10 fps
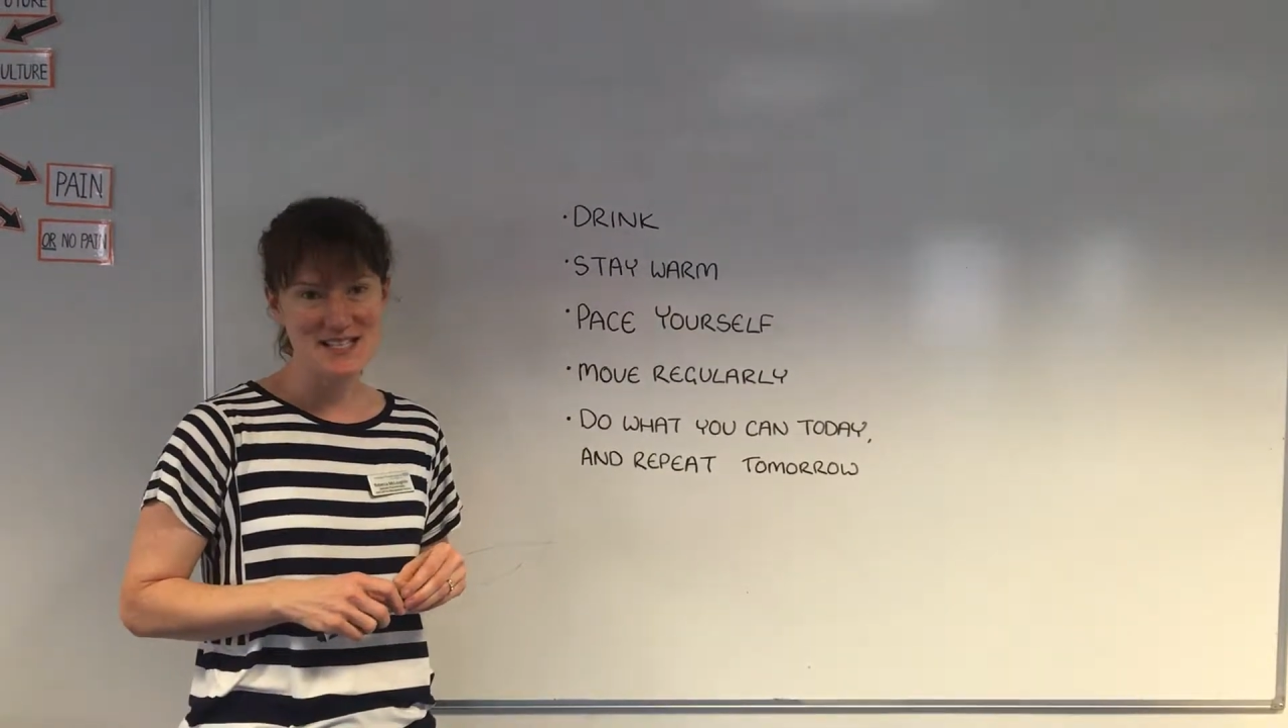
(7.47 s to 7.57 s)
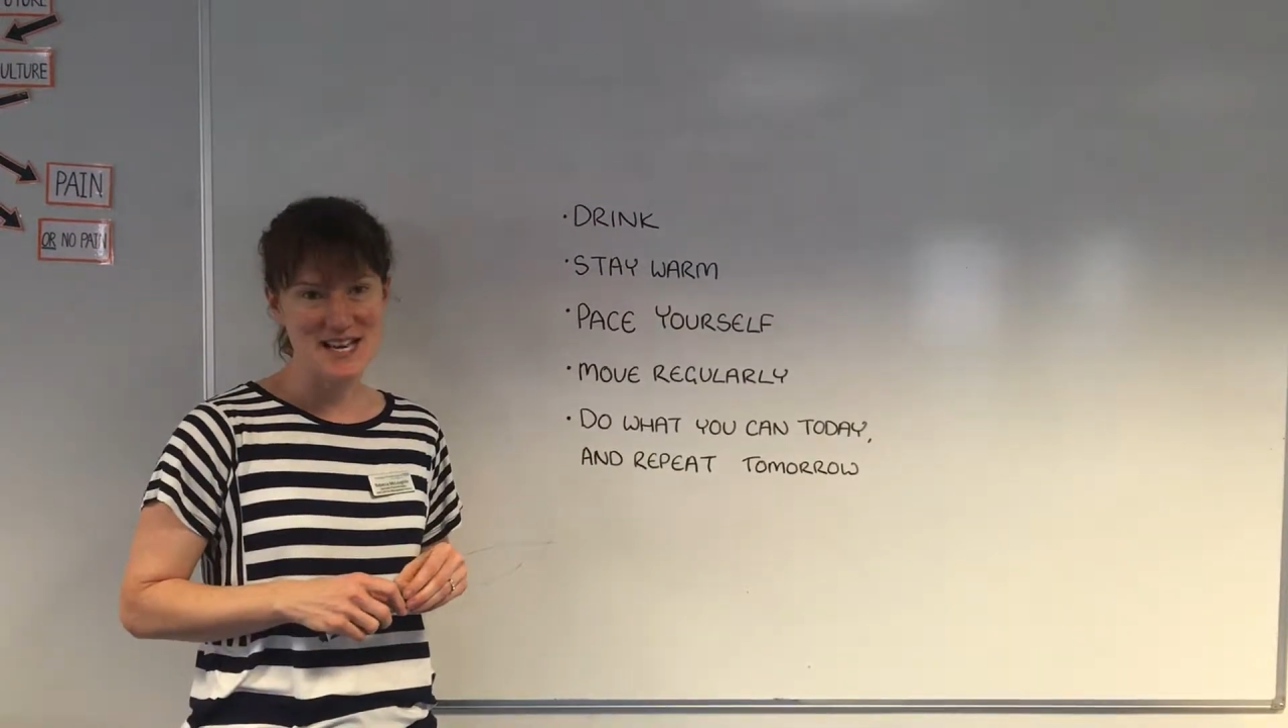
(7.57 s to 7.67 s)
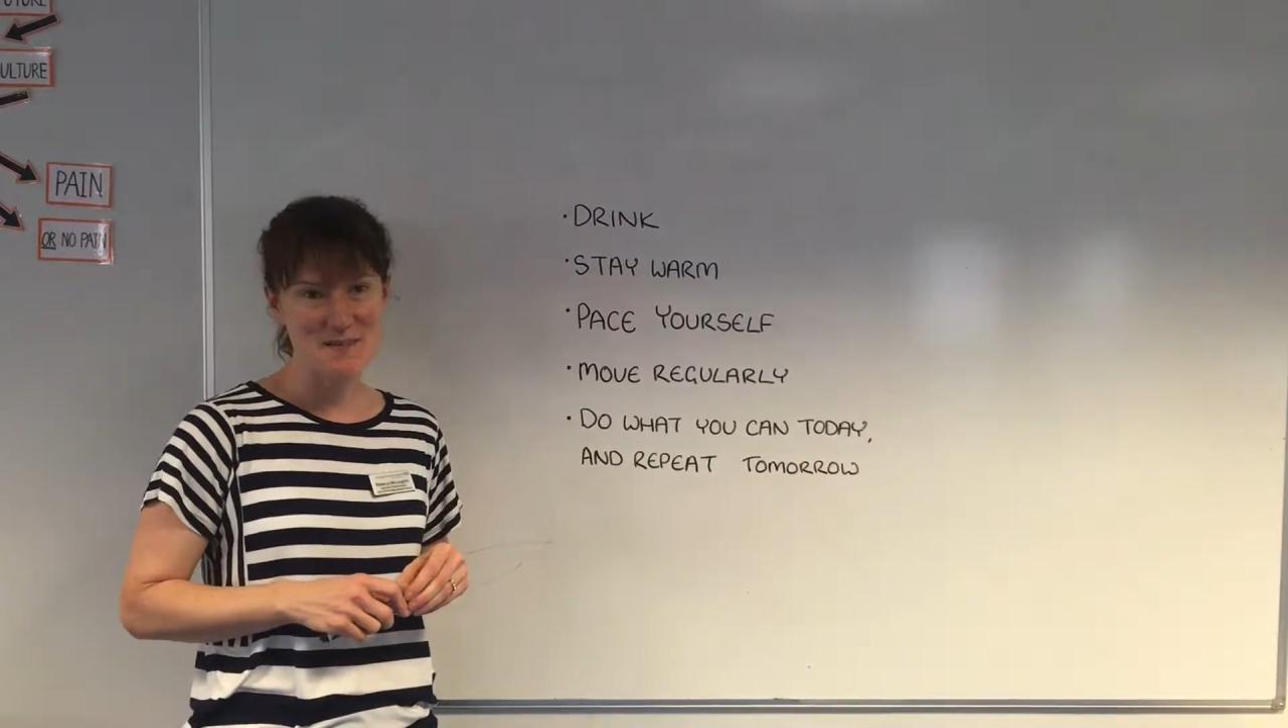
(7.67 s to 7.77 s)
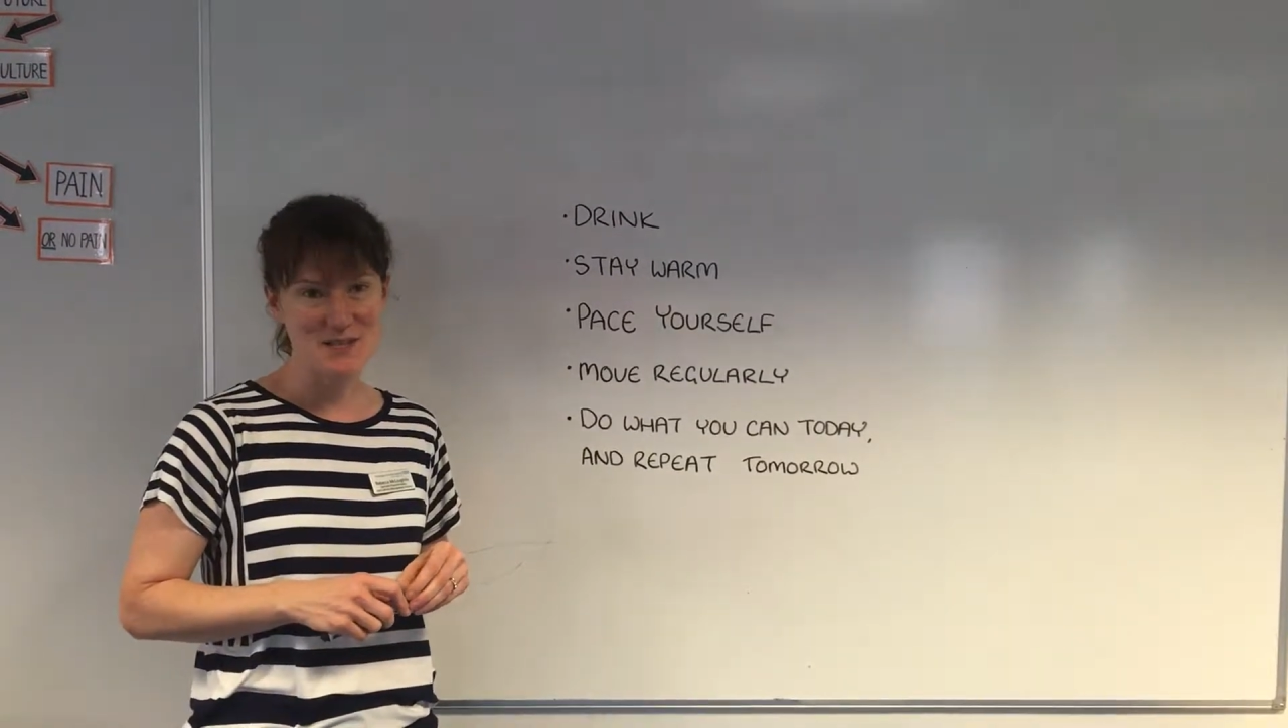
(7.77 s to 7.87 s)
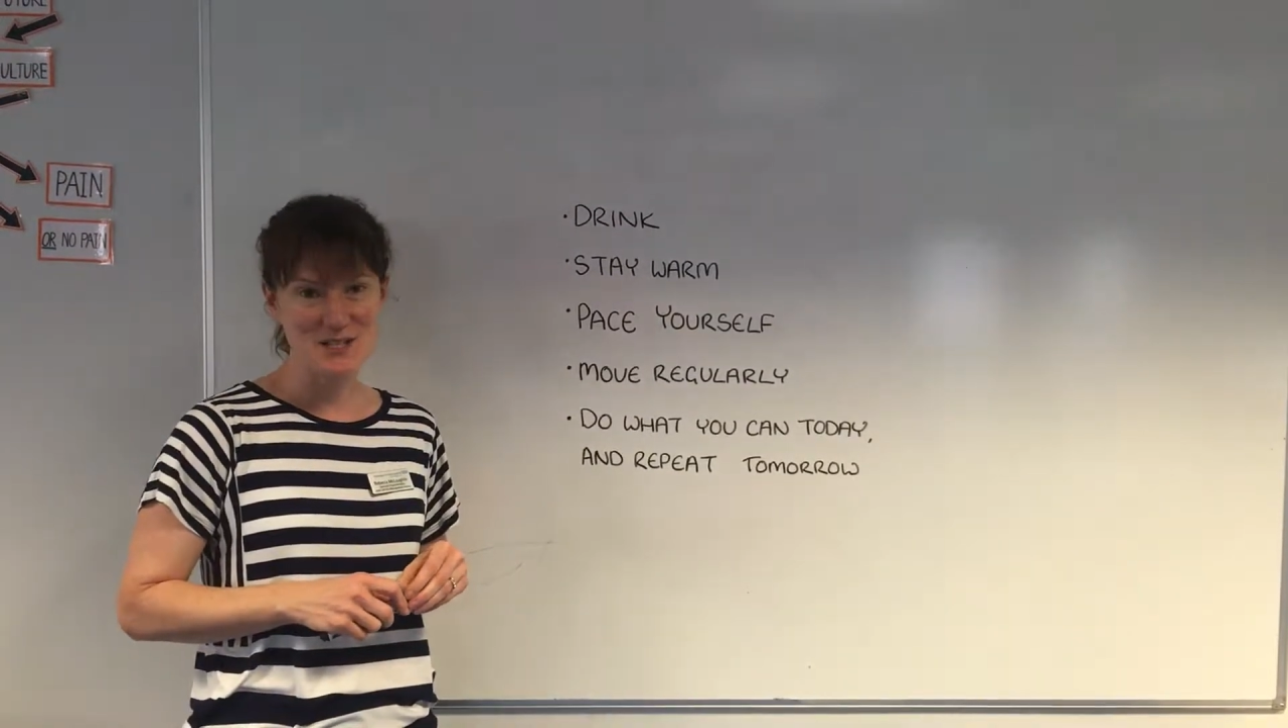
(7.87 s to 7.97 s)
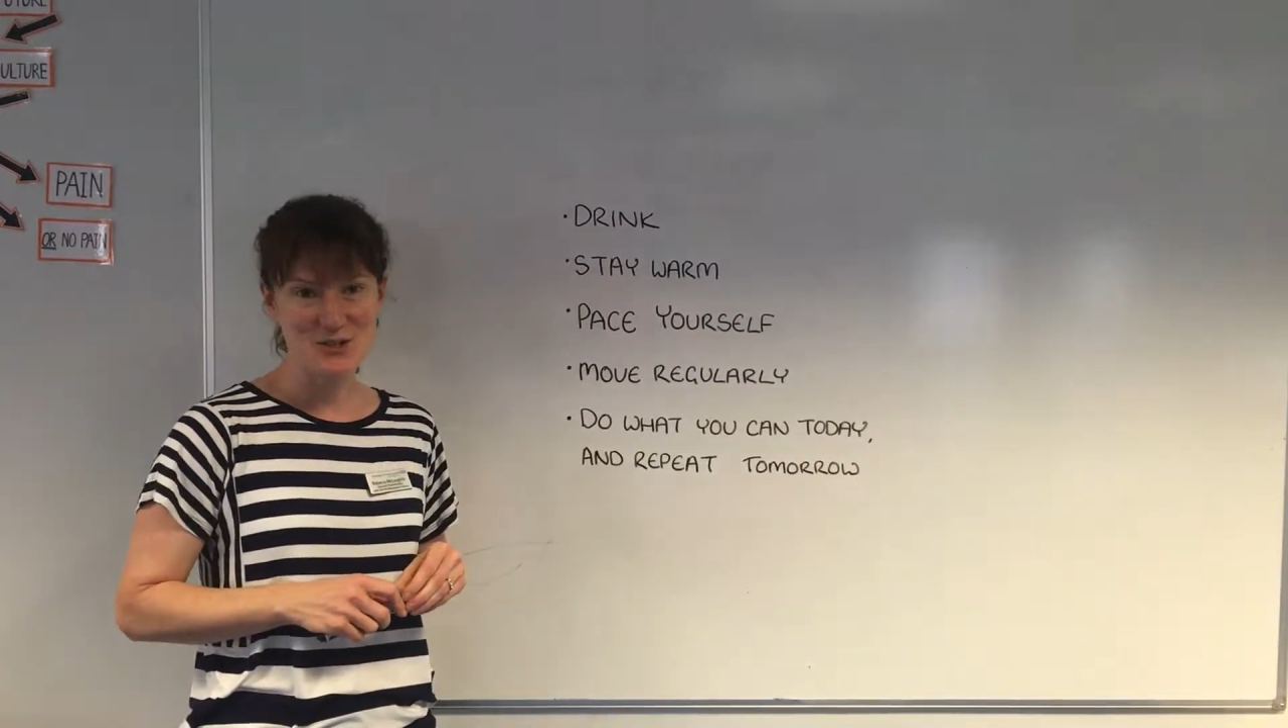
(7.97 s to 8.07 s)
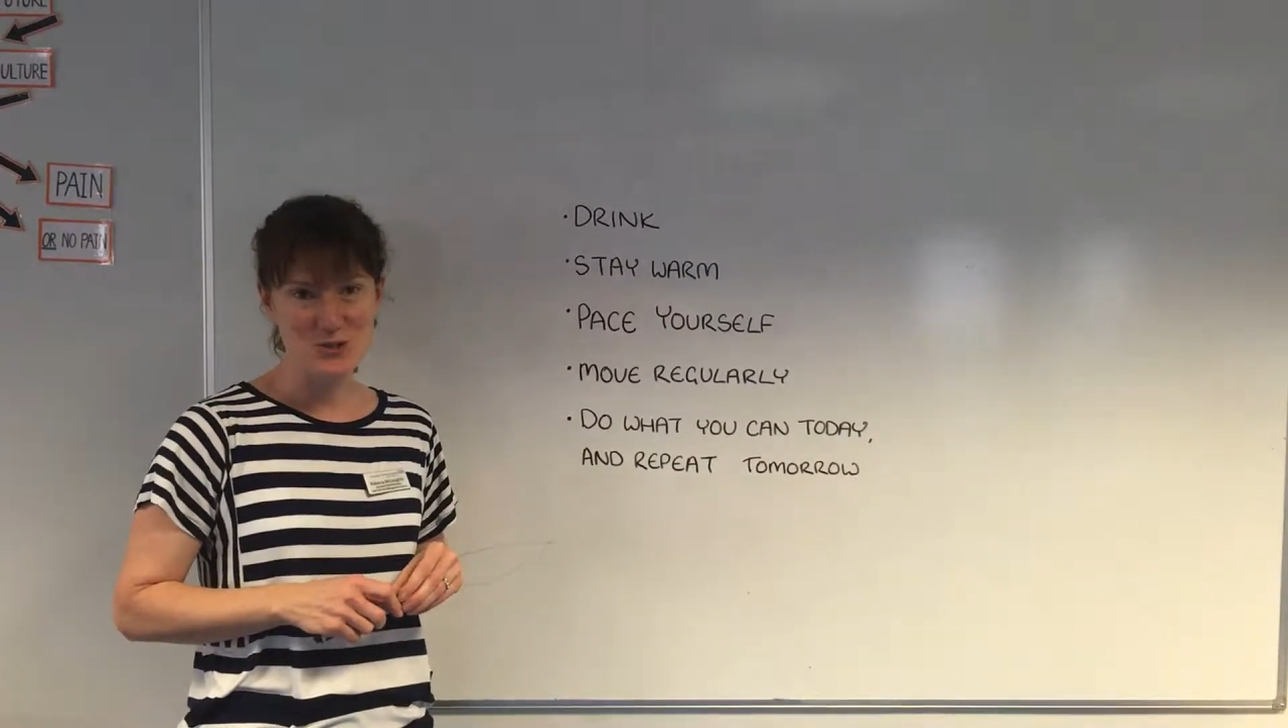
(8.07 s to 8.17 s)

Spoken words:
team at St